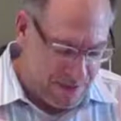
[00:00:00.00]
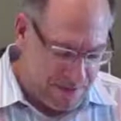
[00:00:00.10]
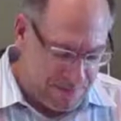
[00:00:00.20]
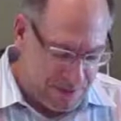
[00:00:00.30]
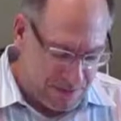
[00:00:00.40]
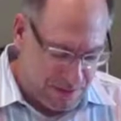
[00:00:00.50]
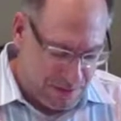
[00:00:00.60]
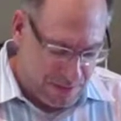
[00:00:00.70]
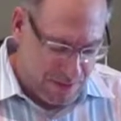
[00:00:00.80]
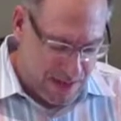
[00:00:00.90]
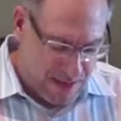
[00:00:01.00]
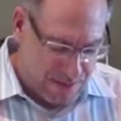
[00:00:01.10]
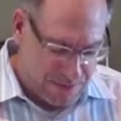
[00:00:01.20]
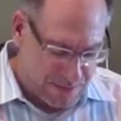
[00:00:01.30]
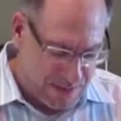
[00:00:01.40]
and filled the whole
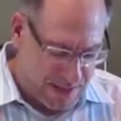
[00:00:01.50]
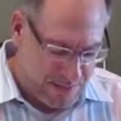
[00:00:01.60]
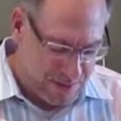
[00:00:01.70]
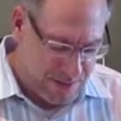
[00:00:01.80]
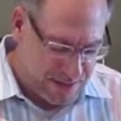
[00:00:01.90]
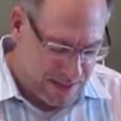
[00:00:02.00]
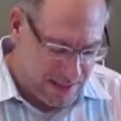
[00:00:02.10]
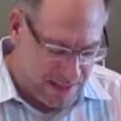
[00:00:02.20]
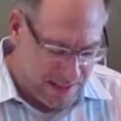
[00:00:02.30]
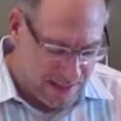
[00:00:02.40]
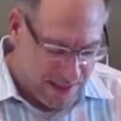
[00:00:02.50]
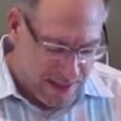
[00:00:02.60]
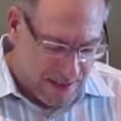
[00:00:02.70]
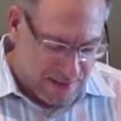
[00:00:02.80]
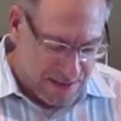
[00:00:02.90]
house where they were sitting.
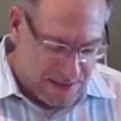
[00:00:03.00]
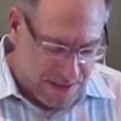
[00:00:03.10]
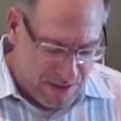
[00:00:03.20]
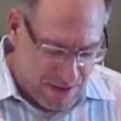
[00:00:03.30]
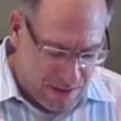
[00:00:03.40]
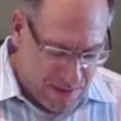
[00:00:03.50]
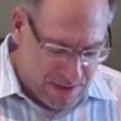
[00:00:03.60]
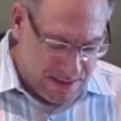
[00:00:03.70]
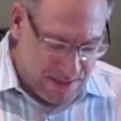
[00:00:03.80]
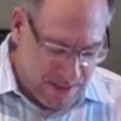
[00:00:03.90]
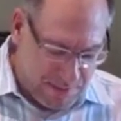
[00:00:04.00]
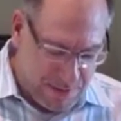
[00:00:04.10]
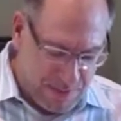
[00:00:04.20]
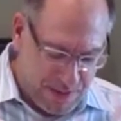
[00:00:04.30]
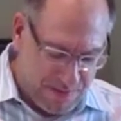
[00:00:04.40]
They saw what seemed
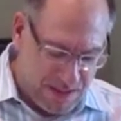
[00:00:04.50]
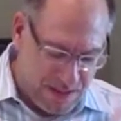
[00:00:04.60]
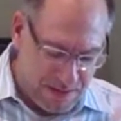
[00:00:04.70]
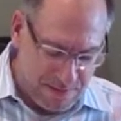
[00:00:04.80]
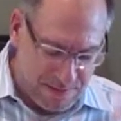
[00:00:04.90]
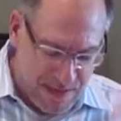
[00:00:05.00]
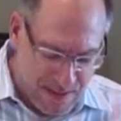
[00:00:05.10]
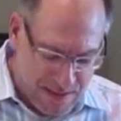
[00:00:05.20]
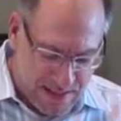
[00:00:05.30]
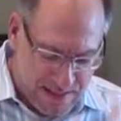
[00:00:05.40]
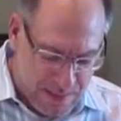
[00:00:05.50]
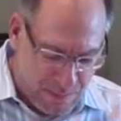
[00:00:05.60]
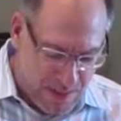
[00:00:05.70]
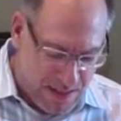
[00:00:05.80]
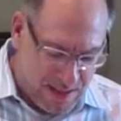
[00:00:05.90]
to be of tongues of fire that
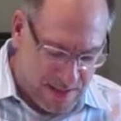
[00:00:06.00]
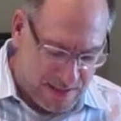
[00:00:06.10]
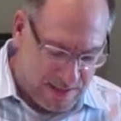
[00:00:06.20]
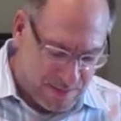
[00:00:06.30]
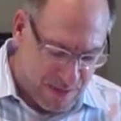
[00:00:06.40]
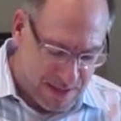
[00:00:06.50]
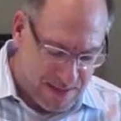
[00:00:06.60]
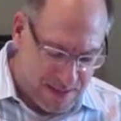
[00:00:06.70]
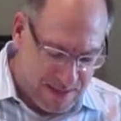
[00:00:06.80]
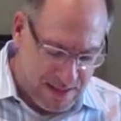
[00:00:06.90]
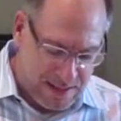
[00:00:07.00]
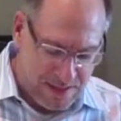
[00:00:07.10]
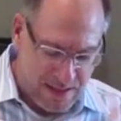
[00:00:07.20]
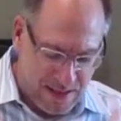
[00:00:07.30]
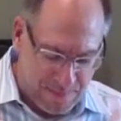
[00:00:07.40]
separated and rested on each
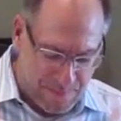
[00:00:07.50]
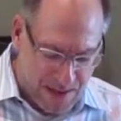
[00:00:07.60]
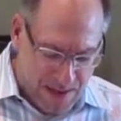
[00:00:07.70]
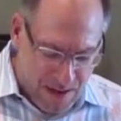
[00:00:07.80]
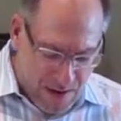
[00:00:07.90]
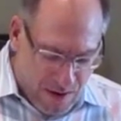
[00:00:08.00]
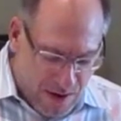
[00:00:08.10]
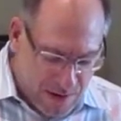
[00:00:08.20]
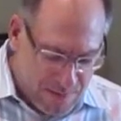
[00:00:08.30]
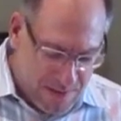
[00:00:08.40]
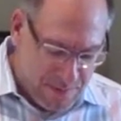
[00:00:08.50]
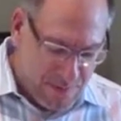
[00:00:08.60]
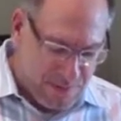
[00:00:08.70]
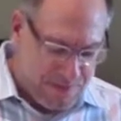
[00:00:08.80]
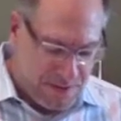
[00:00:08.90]
of them. All of them
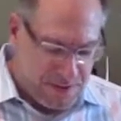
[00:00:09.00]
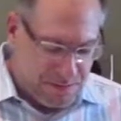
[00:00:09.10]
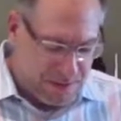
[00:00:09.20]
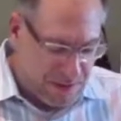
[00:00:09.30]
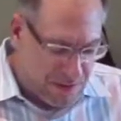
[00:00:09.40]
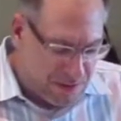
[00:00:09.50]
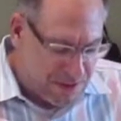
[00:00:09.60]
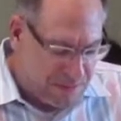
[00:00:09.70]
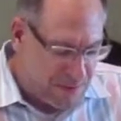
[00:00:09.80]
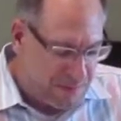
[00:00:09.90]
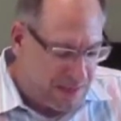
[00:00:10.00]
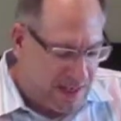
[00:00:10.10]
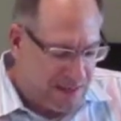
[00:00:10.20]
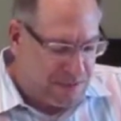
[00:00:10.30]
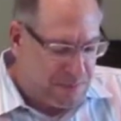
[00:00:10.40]
were filled with the Holy Spirit,
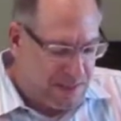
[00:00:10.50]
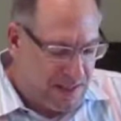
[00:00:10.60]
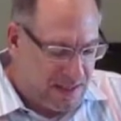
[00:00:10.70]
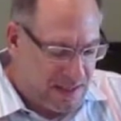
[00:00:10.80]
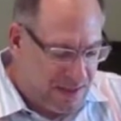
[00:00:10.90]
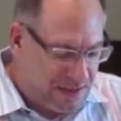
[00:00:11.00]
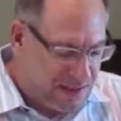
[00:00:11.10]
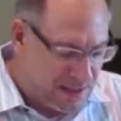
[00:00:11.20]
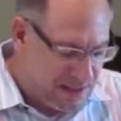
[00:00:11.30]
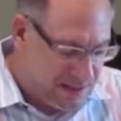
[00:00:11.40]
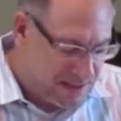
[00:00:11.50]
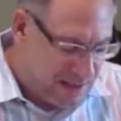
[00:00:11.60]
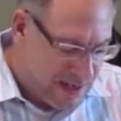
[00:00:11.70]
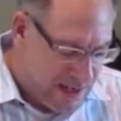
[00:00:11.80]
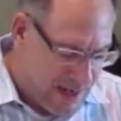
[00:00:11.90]
began to speak in other tongues
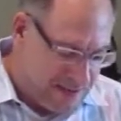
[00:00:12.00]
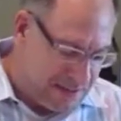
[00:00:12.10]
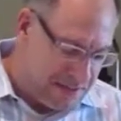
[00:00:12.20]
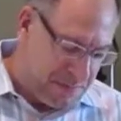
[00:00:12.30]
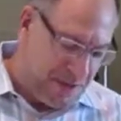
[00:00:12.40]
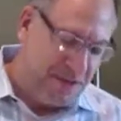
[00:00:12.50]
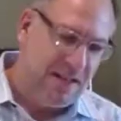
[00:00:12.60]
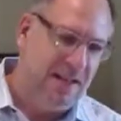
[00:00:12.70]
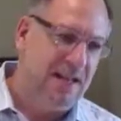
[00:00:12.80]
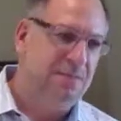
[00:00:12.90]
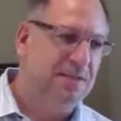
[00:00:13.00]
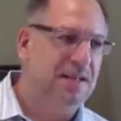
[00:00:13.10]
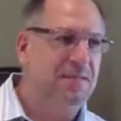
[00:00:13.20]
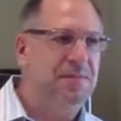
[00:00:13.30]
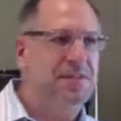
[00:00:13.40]
as the Spirit enabled
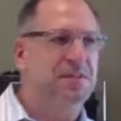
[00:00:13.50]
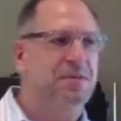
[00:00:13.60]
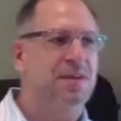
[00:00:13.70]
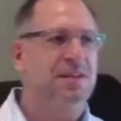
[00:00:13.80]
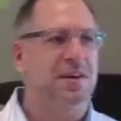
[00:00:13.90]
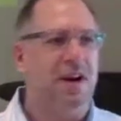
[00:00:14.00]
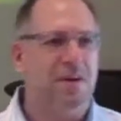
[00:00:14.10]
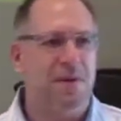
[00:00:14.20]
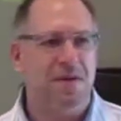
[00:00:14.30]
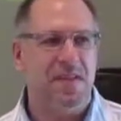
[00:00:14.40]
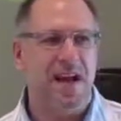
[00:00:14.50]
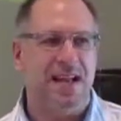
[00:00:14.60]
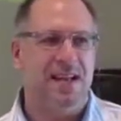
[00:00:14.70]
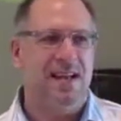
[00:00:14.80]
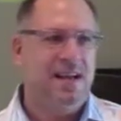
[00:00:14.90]
them. So we're going to talk about
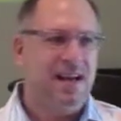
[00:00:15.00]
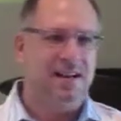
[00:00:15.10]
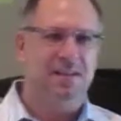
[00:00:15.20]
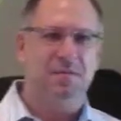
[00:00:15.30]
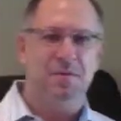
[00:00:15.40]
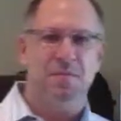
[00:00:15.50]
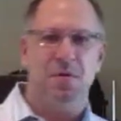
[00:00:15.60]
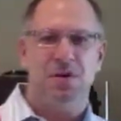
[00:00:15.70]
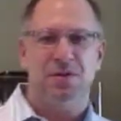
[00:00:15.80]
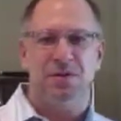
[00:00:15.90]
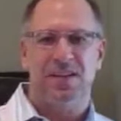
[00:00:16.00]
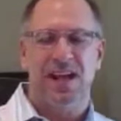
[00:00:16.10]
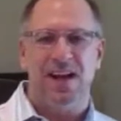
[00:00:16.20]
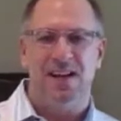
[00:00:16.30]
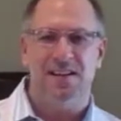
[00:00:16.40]
that a little bit more towards the
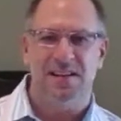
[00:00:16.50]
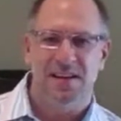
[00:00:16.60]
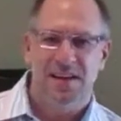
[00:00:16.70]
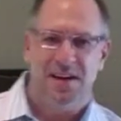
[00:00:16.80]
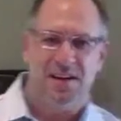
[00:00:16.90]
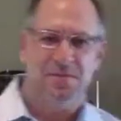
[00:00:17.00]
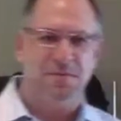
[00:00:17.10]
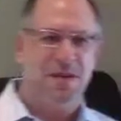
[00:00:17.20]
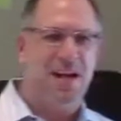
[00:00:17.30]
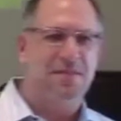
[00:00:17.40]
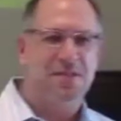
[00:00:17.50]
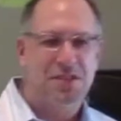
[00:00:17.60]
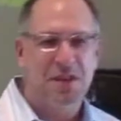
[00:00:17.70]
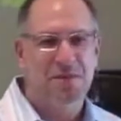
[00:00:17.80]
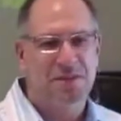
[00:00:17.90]
end of what I have to
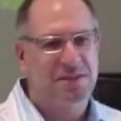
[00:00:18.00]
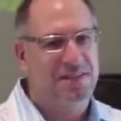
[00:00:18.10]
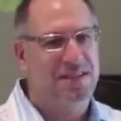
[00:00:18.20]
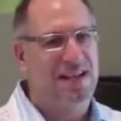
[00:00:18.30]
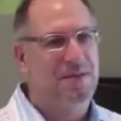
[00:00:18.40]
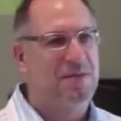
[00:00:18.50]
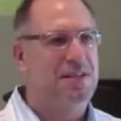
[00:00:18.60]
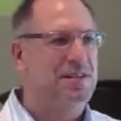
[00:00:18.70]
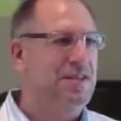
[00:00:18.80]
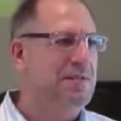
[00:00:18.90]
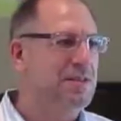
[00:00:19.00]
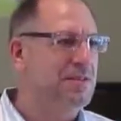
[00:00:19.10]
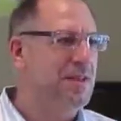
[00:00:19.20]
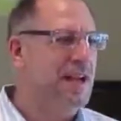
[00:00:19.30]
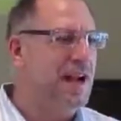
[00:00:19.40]
share with you today. I want to share with
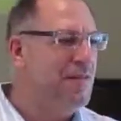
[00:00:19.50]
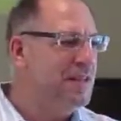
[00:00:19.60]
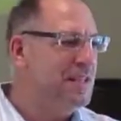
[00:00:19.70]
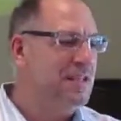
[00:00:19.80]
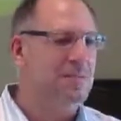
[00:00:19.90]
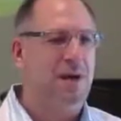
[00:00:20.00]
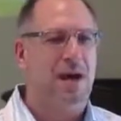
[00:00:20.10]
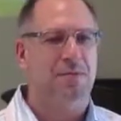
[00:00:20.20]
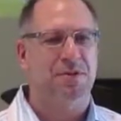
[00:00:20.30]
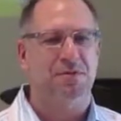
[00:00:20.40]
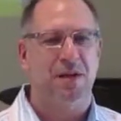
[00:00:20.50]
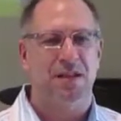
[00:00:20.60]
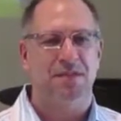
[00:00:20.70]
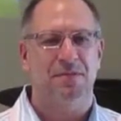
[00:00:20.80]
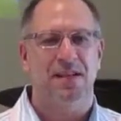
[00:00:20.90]
you that everything in the Bible is
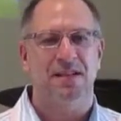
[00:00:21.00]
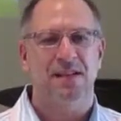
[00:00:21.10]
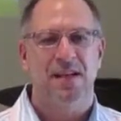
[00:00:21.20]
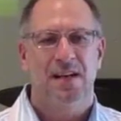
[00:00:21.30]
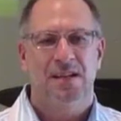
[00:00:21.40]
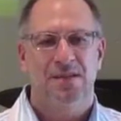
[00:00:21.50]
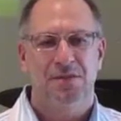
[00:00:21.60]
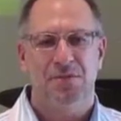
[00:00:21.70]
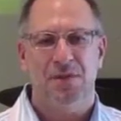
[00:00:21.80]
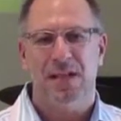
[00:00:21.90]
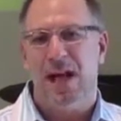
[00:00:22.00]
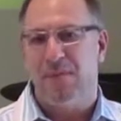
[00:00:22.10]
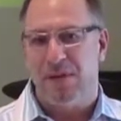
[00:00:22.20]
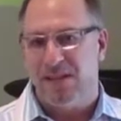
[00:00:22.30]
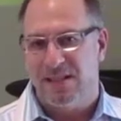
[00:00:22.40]
relevant to what's
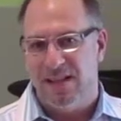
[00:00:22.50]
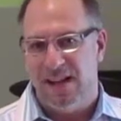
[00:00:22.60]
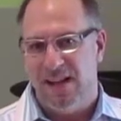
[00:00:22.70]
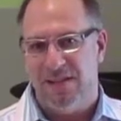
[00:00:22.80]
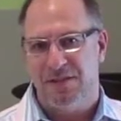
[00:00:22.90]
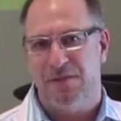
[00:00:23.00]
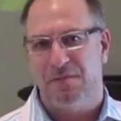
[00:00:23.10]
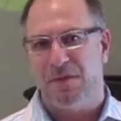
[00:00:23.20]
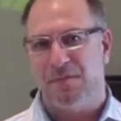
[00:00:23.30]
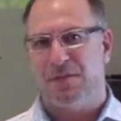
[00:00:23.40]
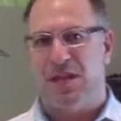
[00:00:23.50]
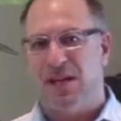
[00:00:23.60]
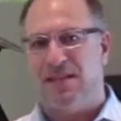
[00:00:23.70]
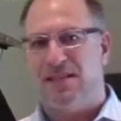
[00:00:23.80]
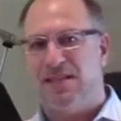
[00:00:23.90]
happening today. So from
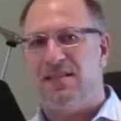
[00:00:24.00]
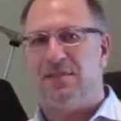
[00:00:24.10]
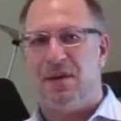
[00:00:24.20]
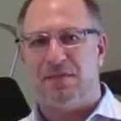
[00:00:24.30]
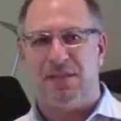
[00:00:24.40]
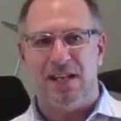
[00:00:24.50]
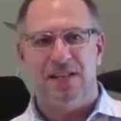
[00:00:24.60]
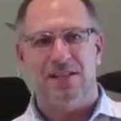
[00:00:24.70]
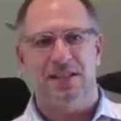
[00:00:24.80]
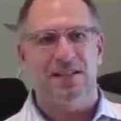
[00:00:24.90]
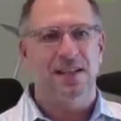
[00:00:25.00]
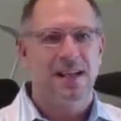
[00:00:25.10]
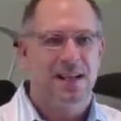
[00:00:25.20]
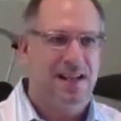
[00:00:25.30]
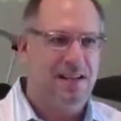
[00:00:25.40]
Genesis to Revelation,
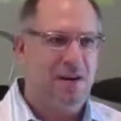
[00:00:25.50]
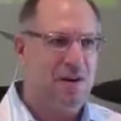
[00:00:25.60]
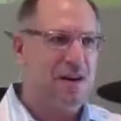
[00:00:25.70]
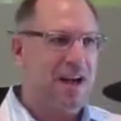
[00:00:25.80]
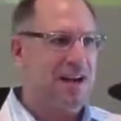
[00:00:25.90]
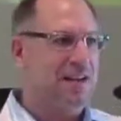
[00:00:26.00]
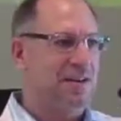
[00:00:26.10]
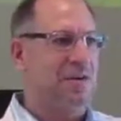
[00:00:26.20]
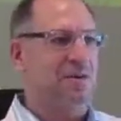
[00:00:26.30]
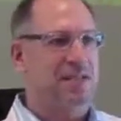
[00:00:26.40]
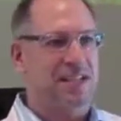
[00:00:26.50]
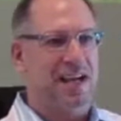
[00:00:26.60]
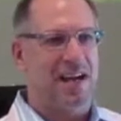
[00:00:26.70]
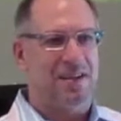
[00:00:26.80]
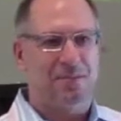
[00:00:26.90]
it all kind of goes
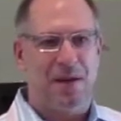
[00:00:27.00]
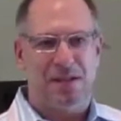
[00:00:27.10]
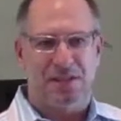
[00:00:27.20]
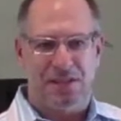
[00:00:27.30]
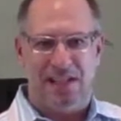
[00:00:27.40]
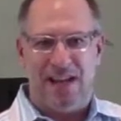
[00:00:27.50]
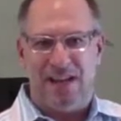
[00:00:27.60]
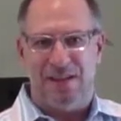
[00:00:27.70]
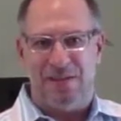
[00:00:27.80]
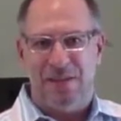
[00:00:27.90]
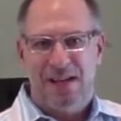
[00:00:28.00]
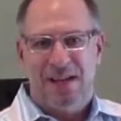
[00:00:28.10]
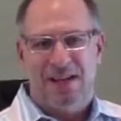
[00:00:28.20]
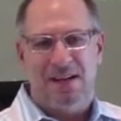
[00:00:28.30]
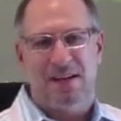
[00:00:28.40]
together, meshes together
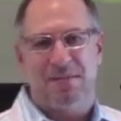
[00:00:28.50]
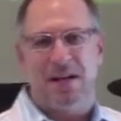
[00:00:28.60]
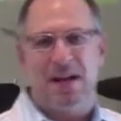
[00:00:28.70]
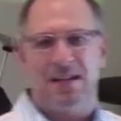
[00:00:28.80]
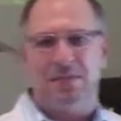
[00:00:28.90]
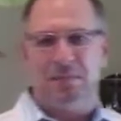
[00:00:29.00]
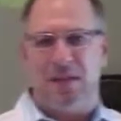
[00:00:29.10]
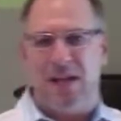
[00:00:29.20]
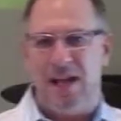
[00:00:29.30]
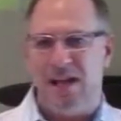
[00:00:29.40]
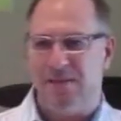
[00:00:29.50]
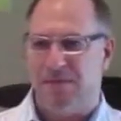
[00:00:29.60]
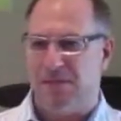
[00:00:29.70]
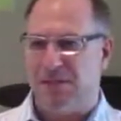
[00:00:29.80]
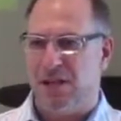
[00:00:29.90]
um, God's
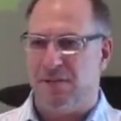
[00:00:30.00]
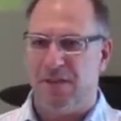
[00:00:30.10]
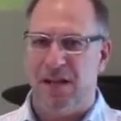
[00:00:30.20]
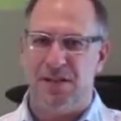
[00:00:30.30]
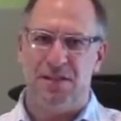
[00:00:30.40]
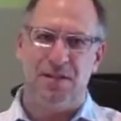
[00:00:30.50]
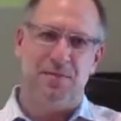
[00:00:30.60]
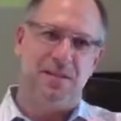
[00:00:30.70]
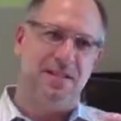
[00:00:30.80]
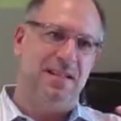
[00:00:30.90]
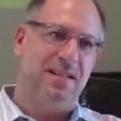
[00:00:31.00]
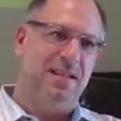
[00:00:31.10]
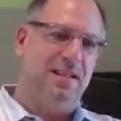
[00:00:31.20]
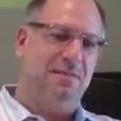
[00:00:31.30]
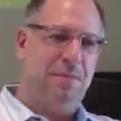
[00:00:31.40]
plan for salvation we
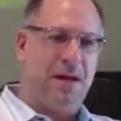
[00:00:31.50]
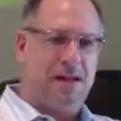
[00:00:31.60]
see in, in